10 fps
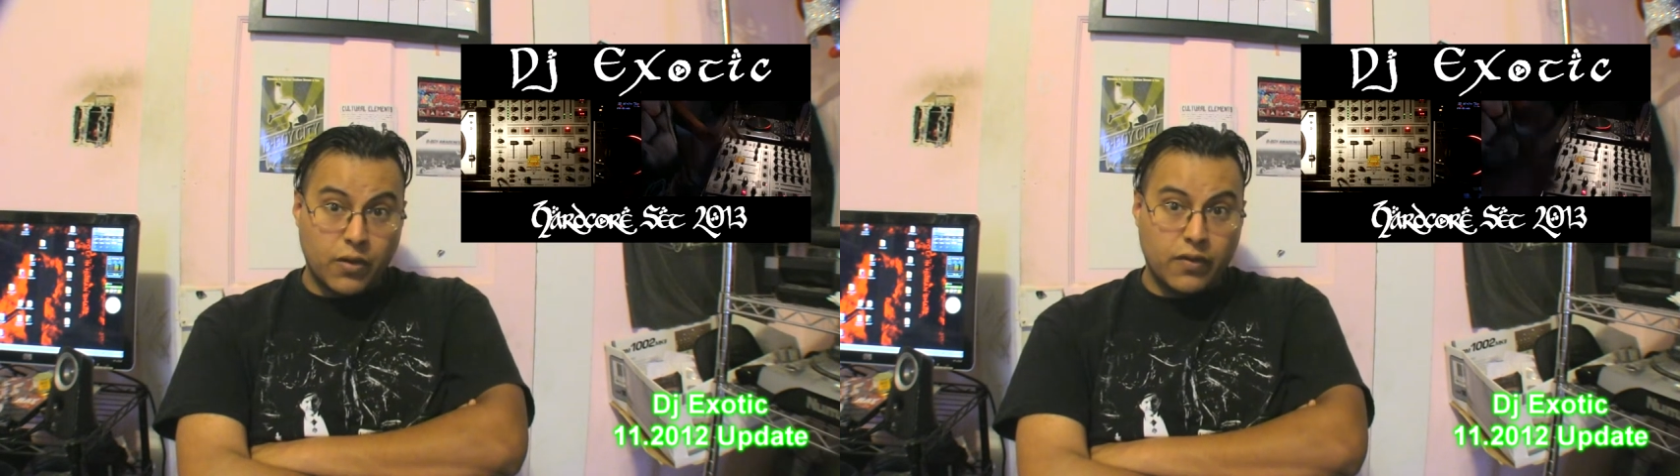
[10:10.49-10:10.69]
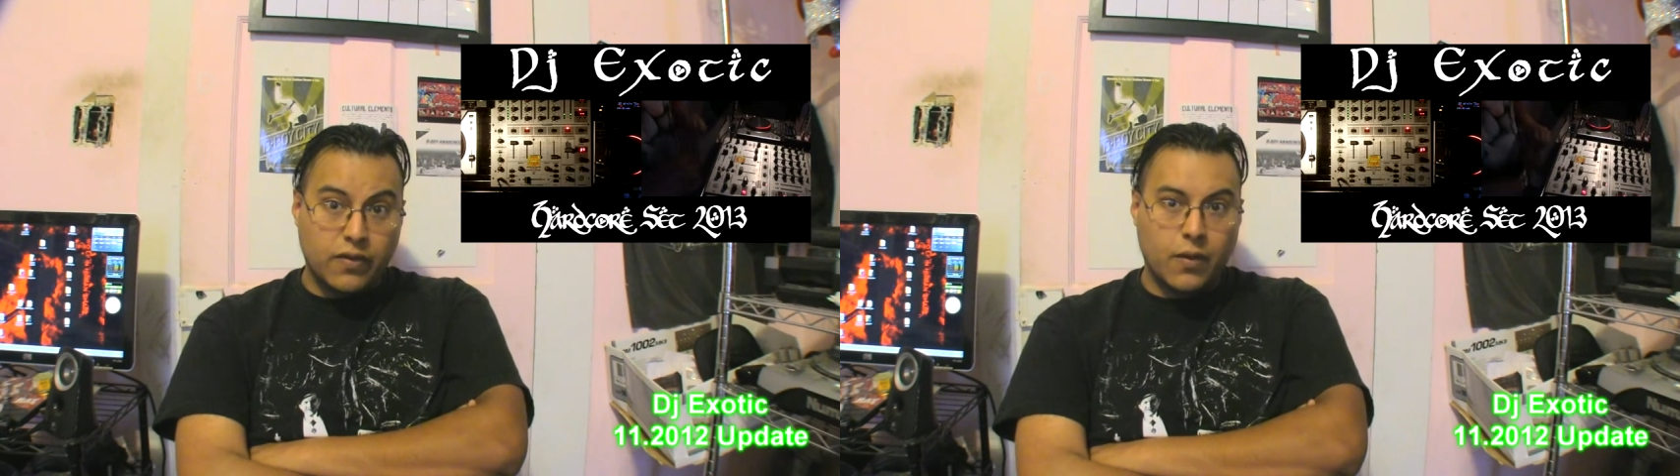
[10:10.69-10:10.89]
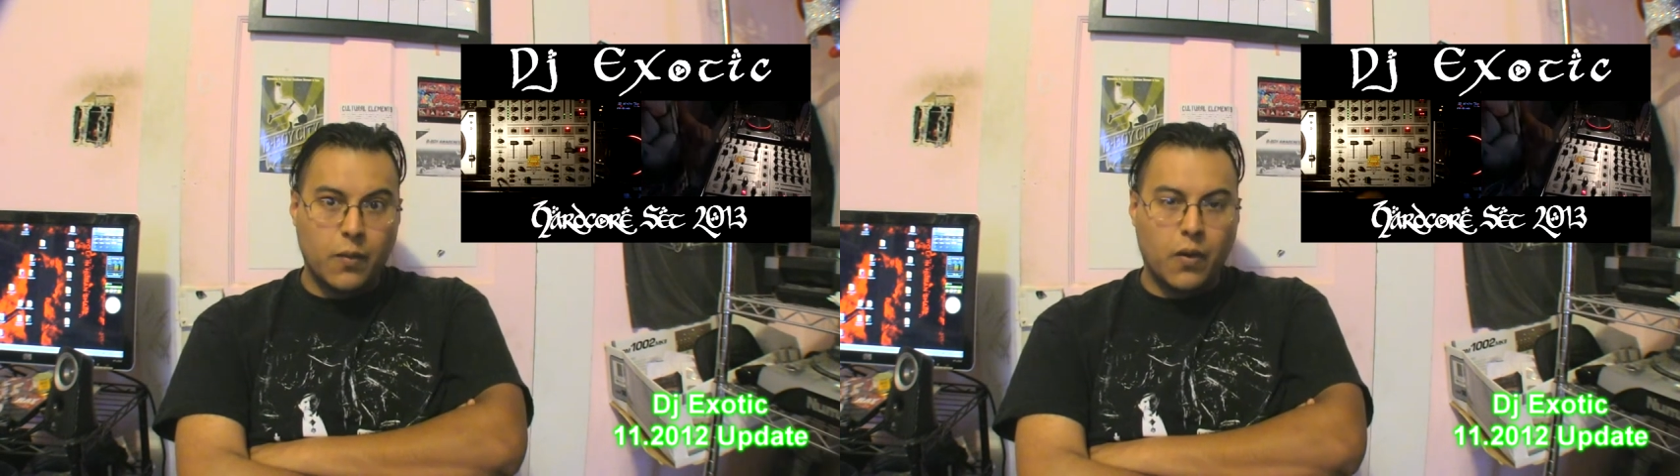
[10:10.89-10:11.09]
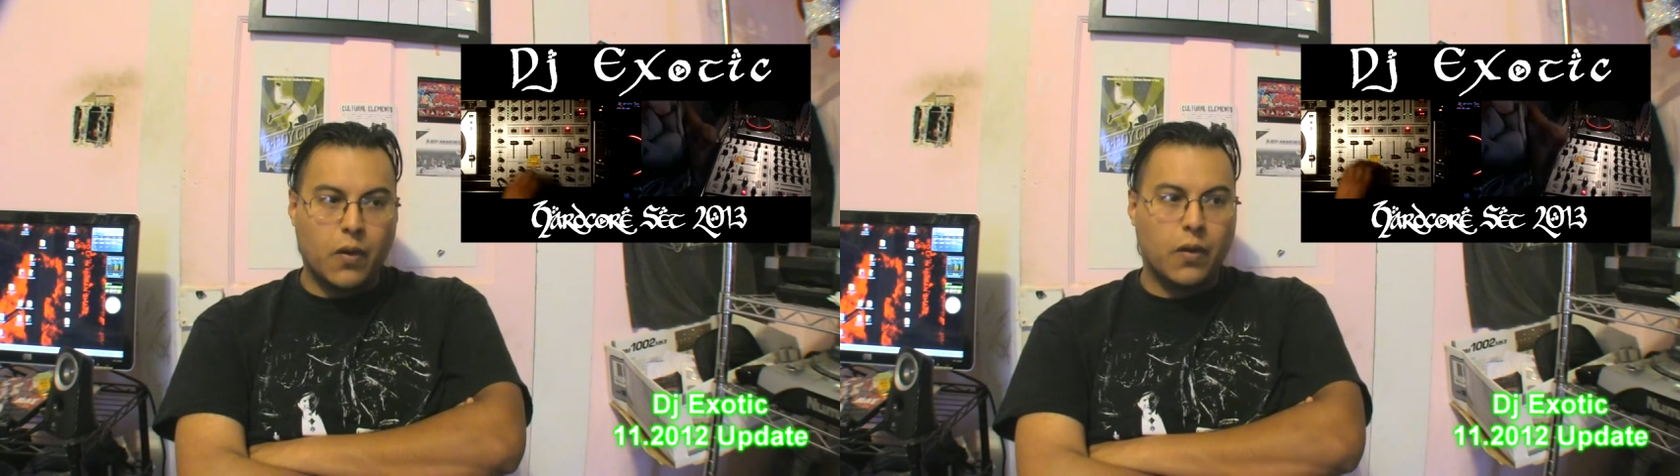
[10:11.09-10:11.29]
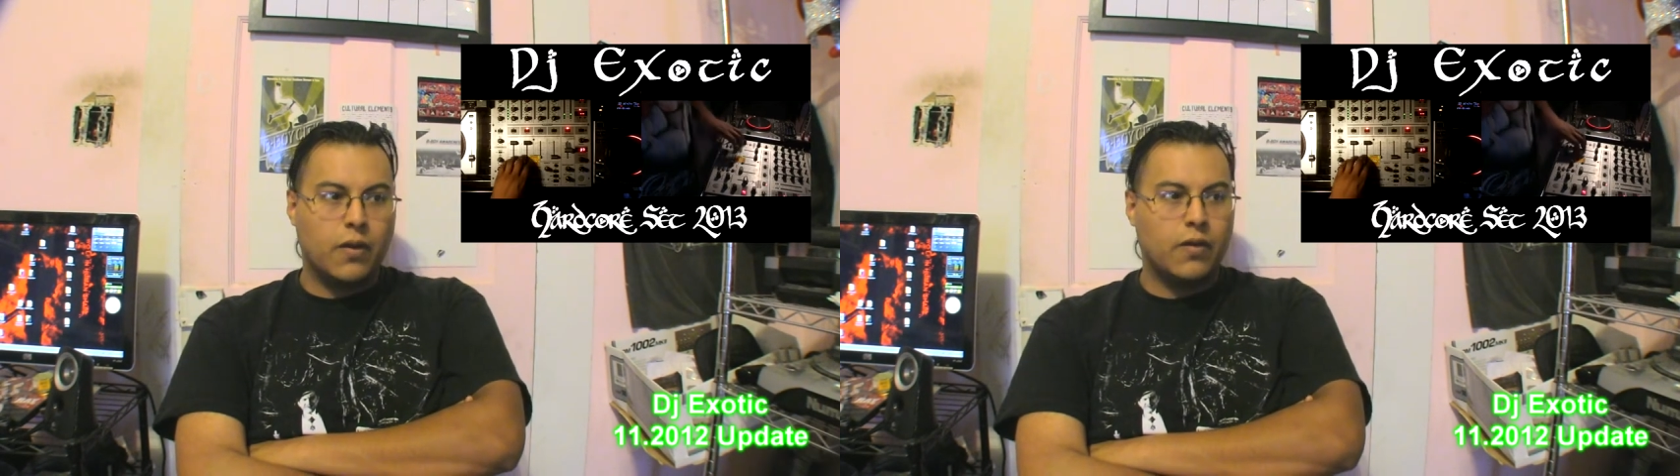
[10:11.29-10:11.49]

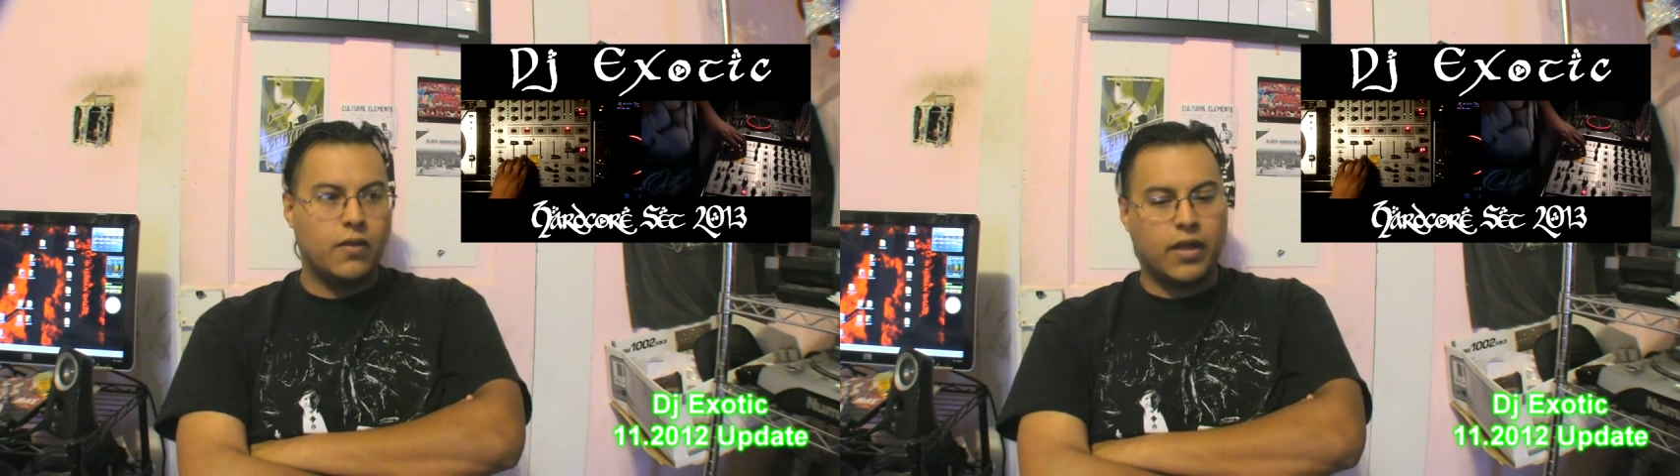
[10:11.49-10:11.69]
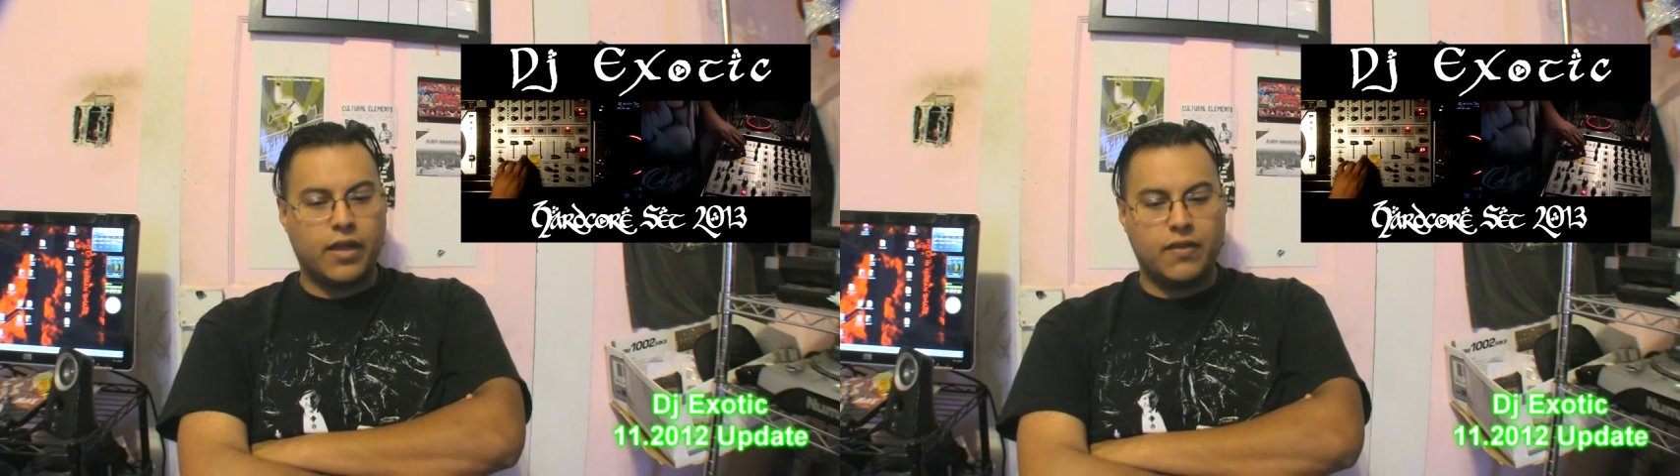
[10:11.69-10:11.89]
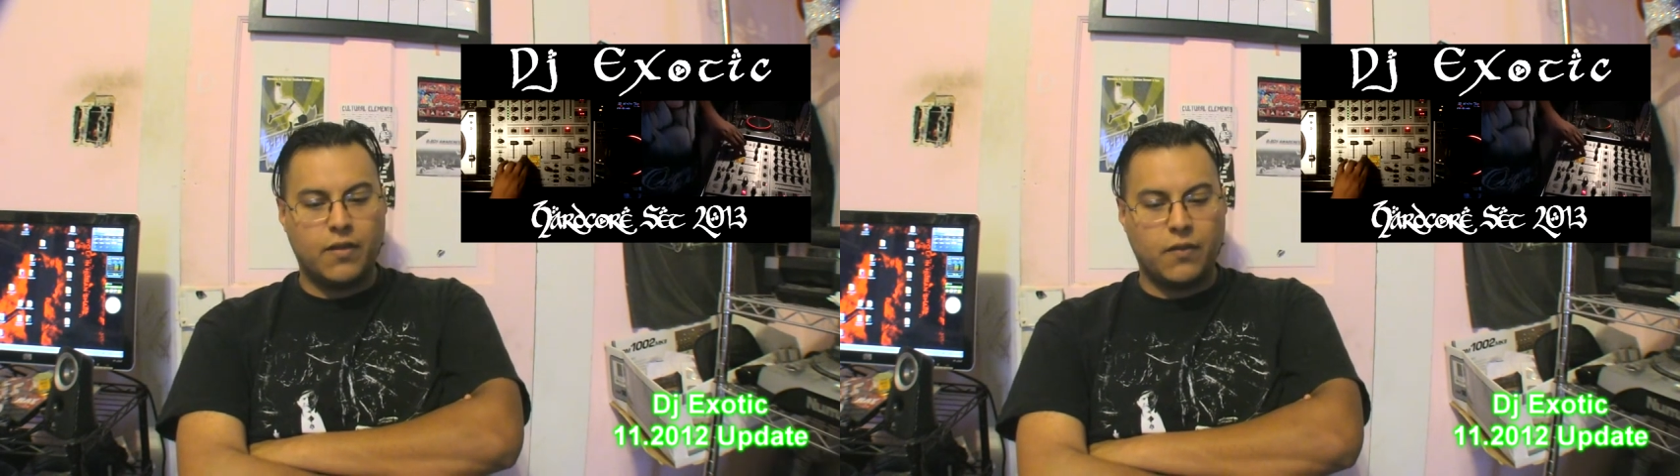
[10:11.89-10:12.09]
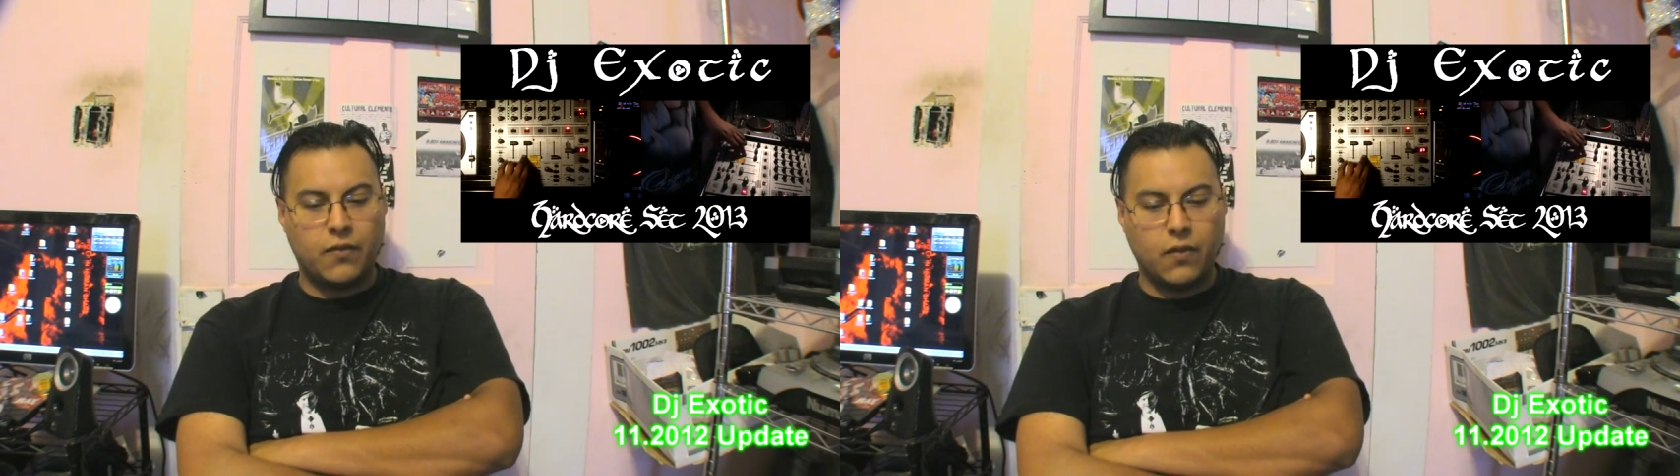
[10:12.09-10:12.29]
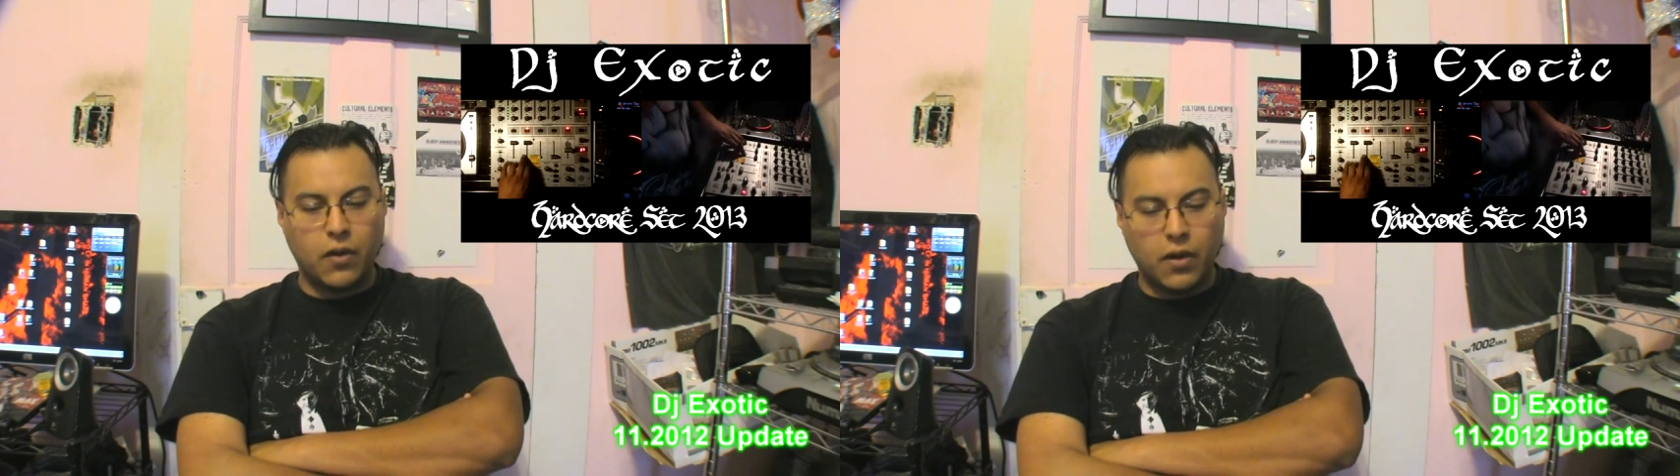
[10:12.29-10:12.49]
December, like I said
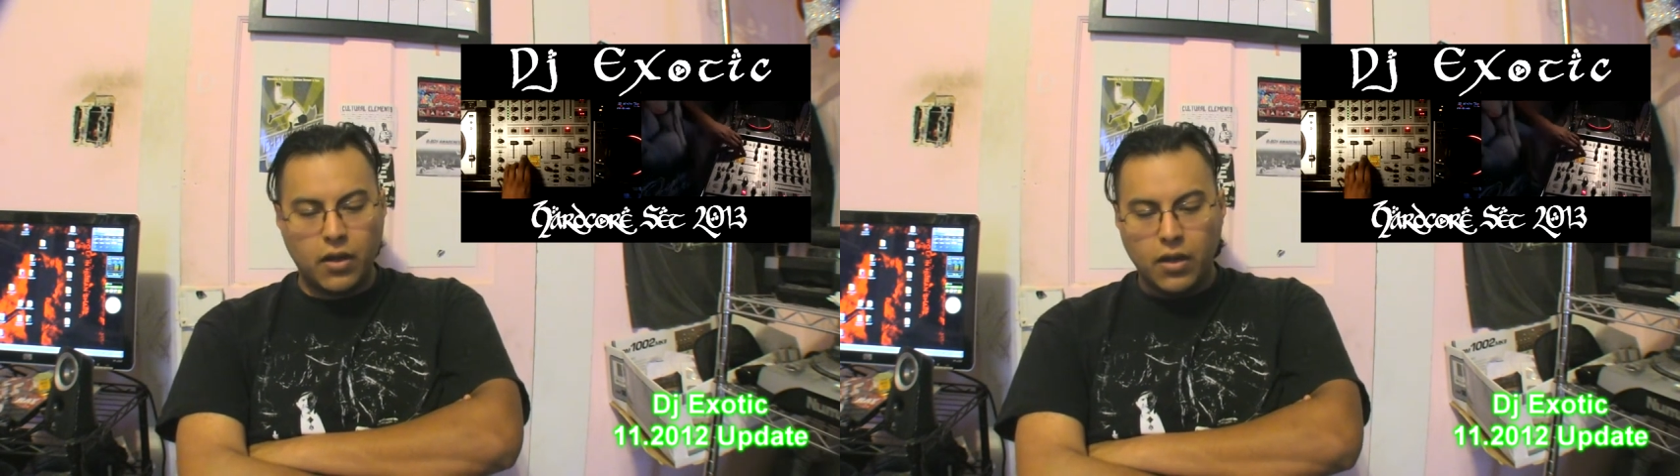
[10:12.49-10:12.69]
before.